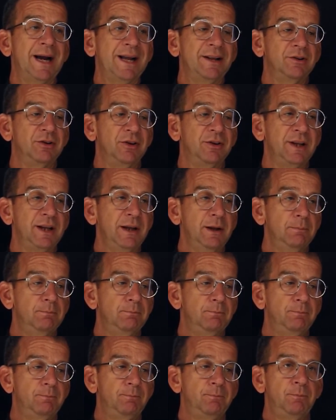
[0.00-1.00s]
entity,
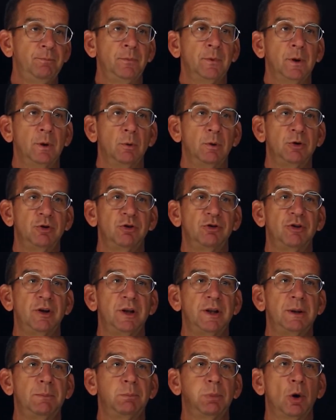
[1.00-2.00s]
which is
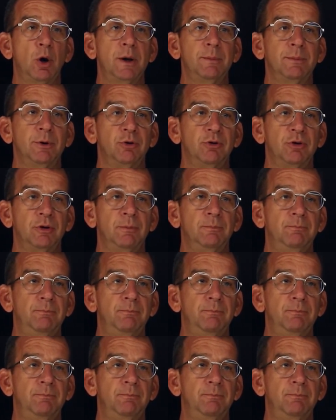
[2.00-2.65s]
the deployment.